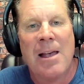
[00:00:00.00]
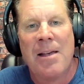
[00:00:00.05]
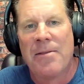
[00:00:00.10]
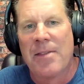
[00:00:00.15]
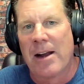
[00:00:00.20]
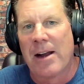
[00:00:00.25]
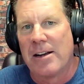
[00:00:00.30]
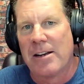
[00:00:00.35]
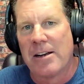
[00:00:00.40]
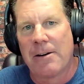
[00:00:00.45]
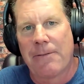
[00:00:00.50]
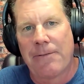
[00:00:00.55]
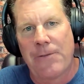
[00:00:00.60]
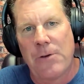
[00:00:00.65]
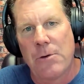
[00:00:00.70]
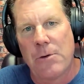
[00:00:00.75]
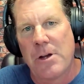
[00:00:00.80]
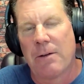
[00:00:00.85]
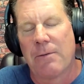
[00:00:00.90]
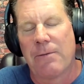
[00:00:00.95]
that I did a
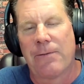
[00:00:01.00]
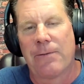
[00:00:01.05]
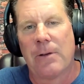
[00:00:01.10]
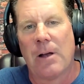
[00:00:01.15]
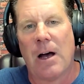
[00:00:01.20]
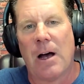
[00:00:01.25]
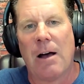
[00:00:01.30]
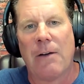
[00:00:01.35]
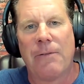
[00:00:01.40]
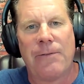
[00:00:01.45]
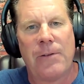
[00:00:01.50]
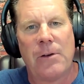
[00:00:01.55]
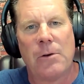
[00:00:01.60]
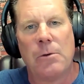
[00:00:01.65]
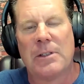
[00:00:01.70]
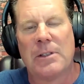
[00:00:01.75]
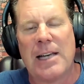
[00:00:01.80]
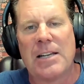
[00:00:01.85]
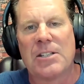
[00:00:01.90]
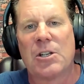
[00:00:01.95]
few uh, few
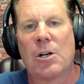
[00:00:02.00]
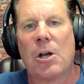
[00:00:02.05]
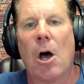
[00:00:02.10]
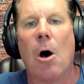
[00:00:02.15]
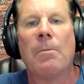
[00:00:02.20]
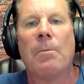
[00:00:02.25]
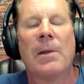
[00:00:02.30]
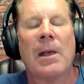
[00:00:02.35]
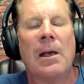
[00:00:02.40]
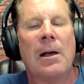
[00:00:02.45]
days ago,